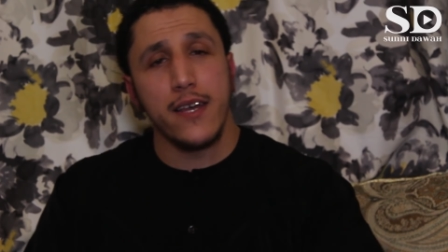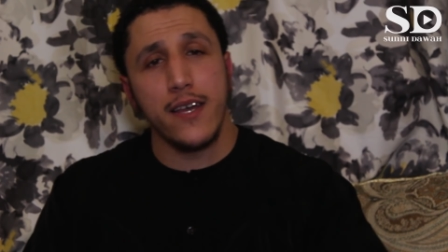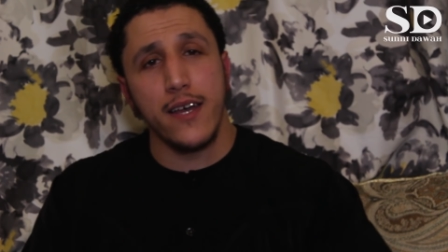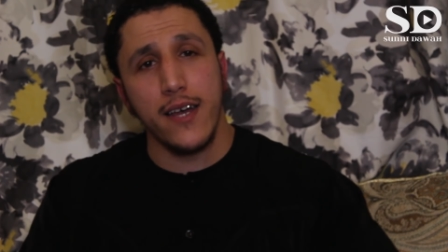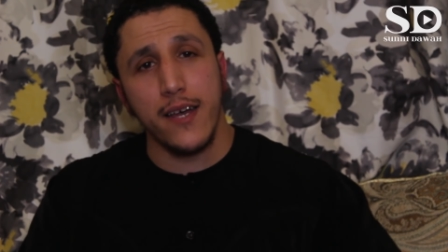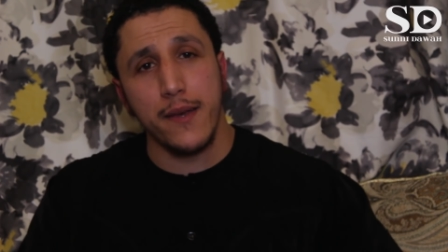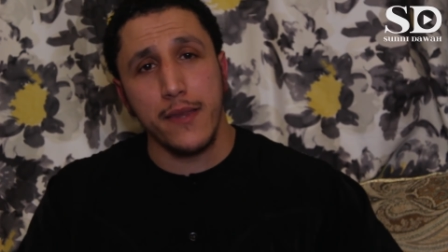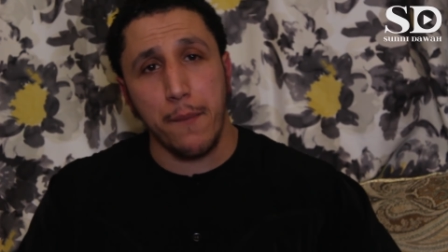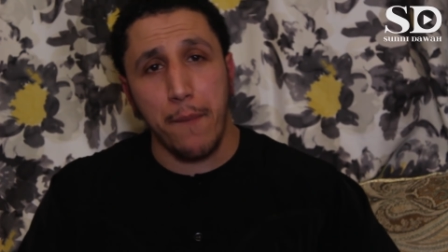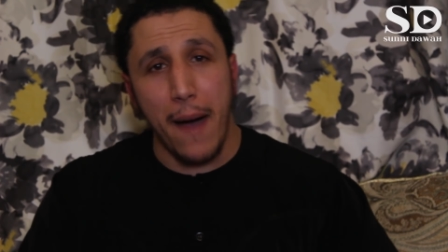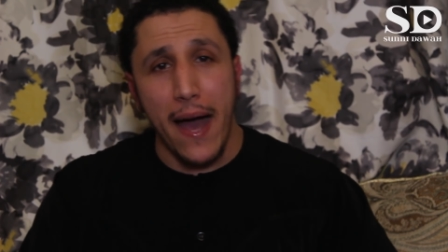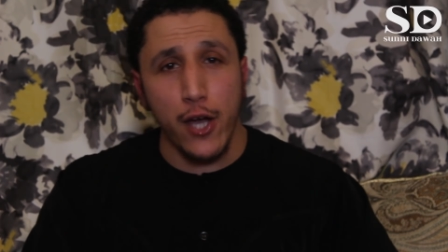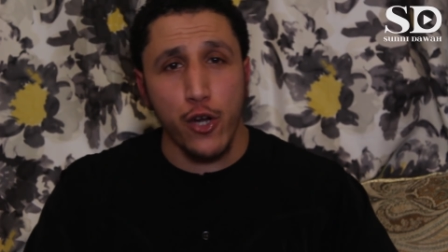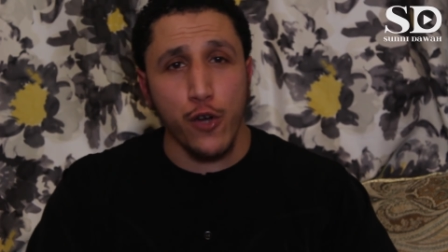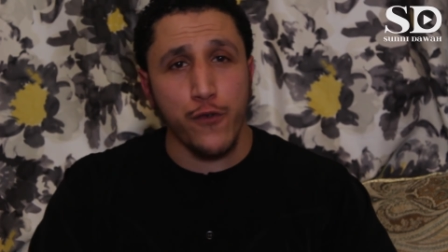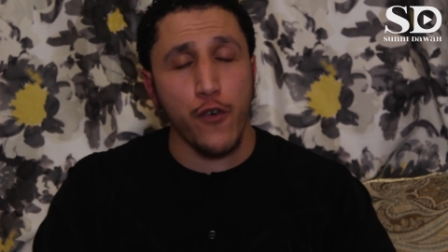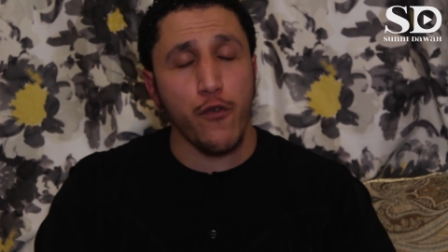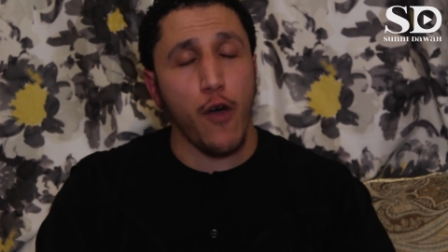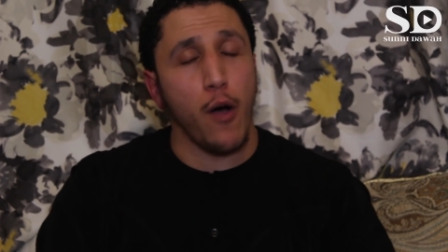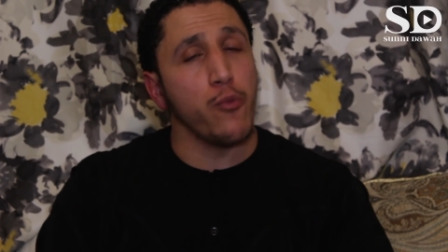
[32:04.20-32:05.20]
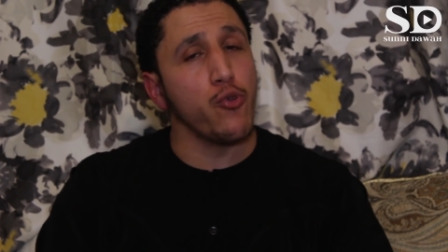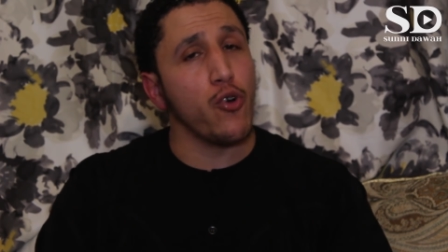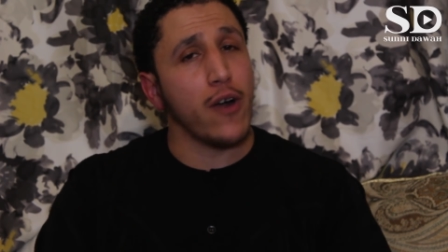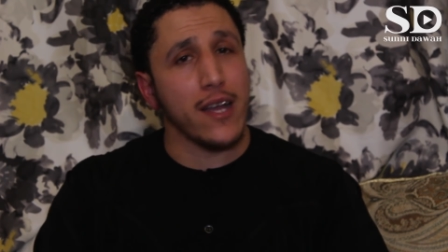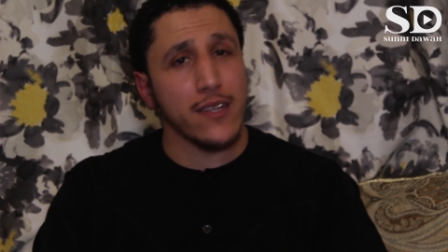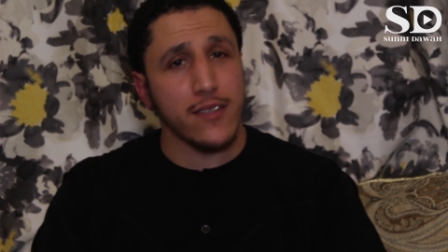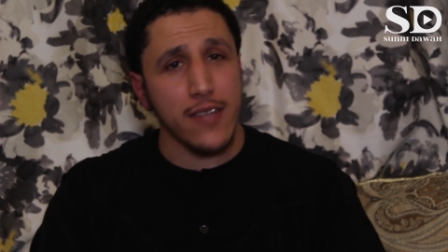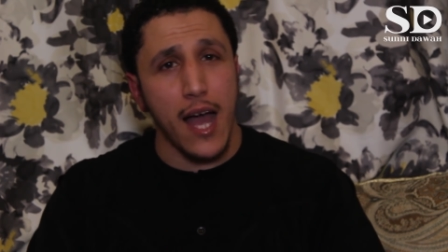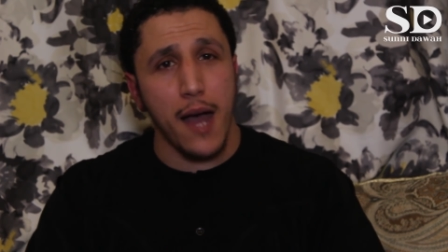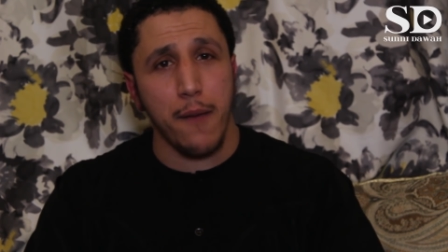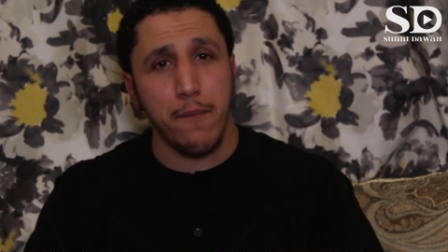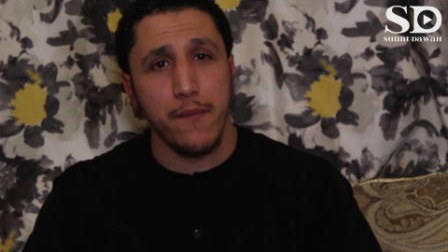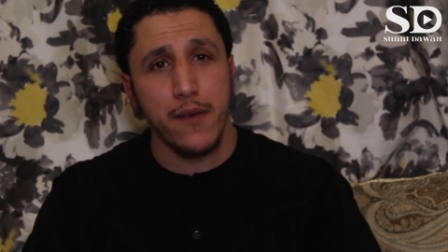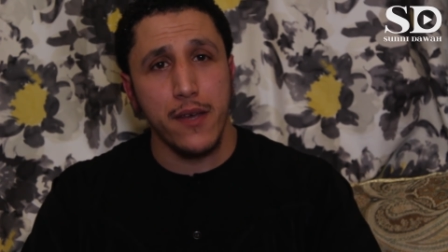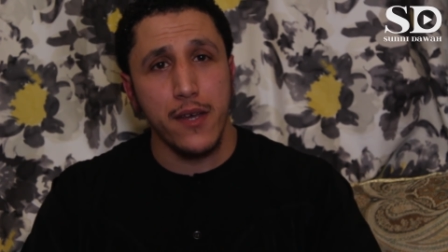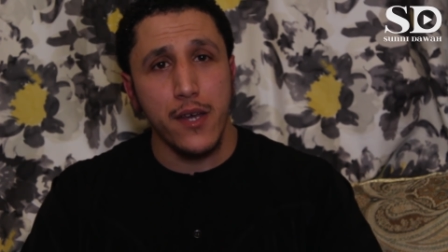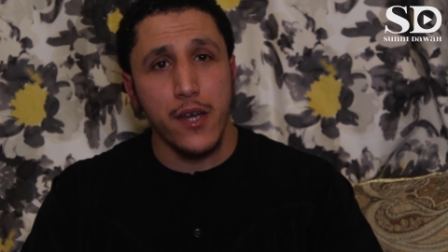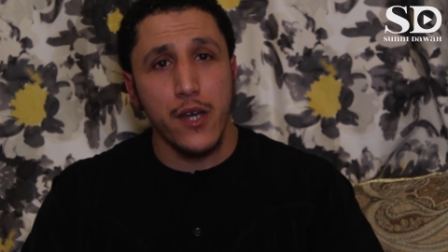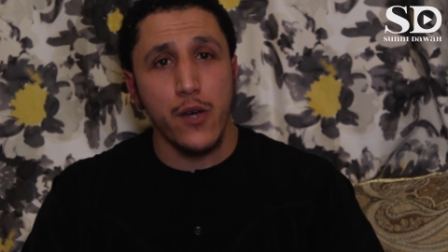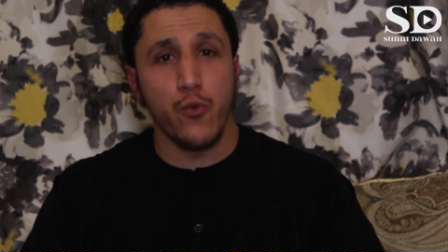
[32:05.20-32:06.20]
uh, the biography of Umar ibn Khattab,
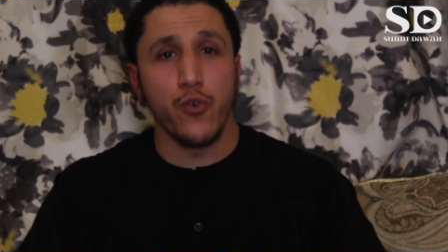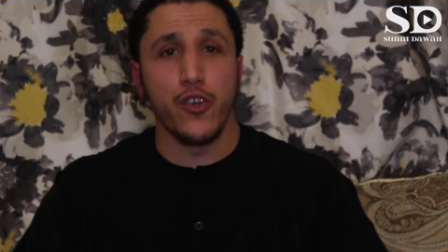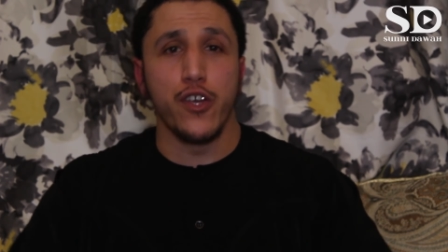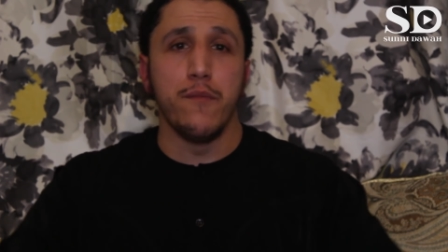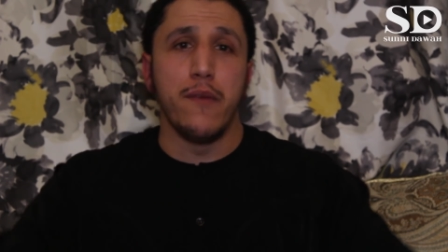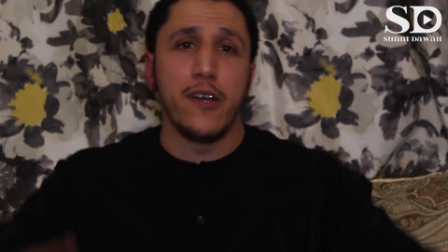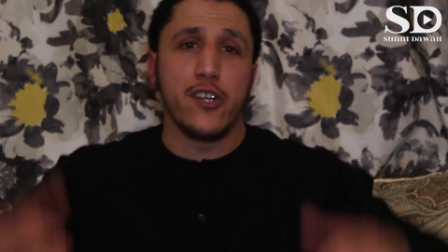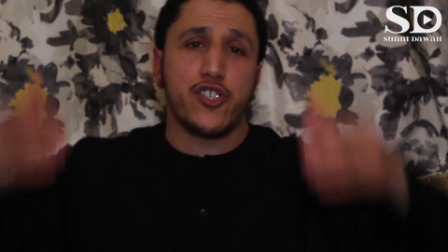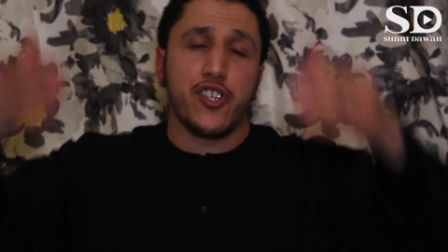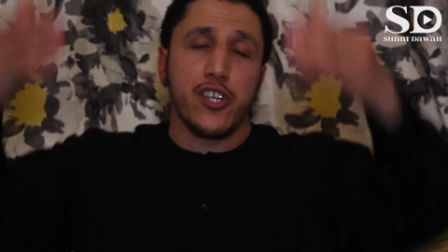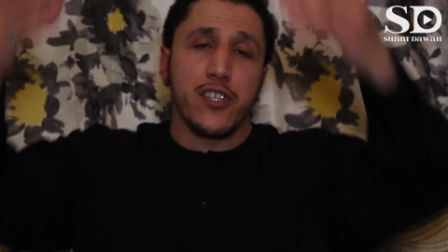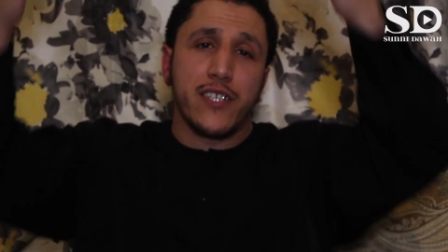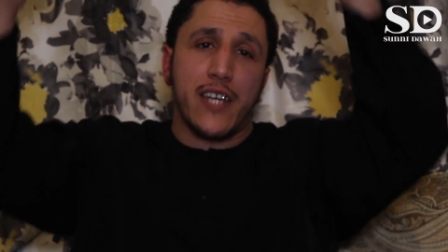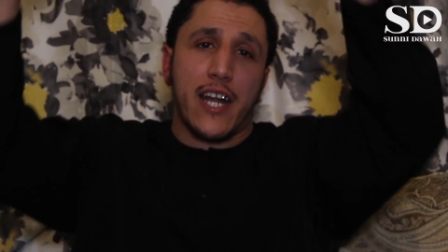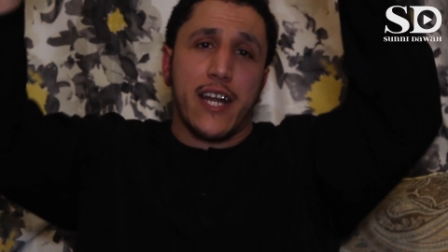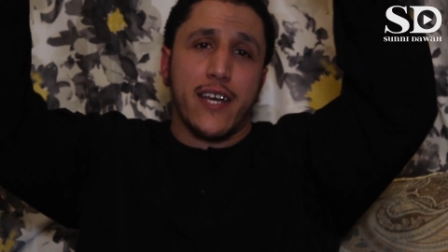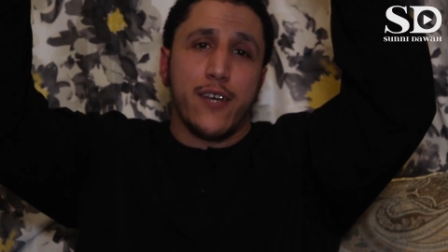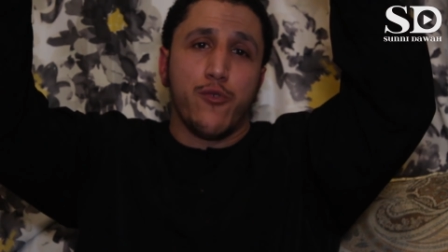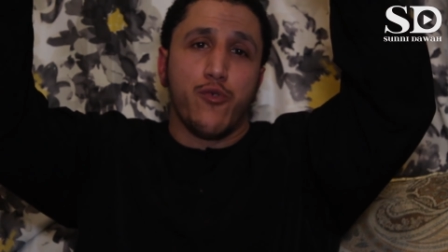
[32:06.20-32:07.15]
when he mentioned, uh,